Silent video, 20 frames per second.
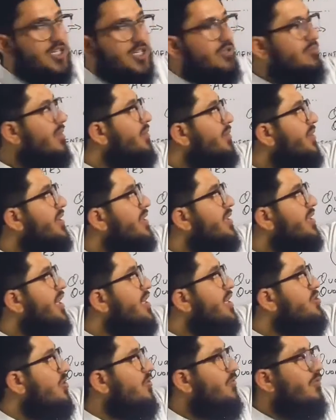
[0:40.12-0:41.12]
interaction may be
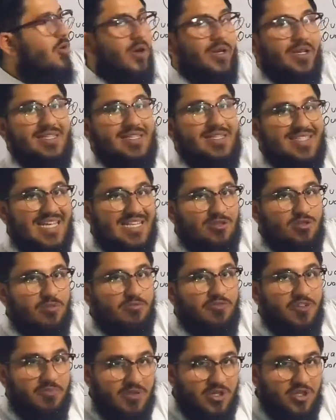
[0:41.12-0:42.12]
in case of or in
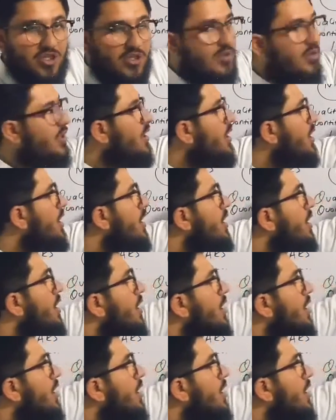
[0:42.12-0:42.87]
sense of emission,